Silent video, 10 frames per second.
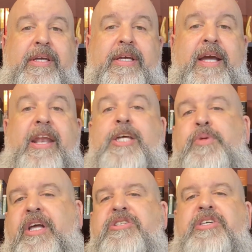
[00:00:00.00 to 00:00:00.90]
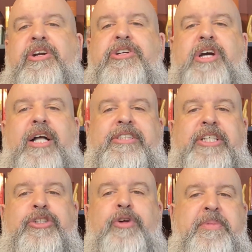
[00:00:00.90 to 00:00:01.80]
And as we consider John's
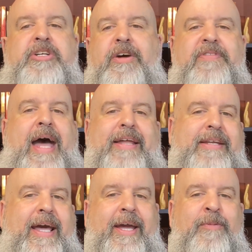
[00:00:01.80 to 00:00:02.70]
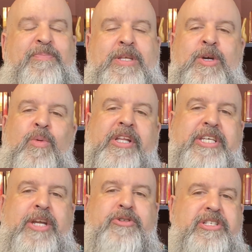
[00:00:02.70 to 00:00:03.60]
description of that day, well, it's
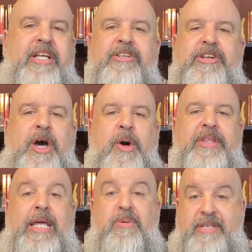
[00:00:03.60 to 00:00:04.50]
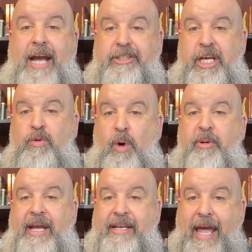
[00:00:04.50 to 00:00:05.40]
interesting to note that he was actually
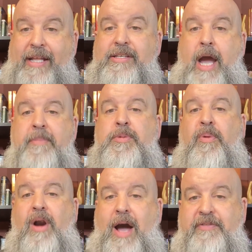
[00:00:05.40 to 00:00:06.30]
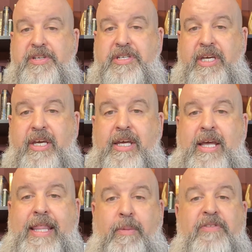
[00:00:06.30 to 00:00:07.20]
quoting an end times prophecy
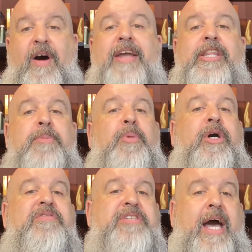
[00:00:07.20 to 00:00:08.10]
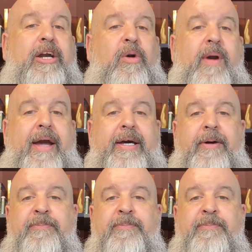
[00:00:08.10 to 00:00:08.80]
that we find in the book of Zechariah.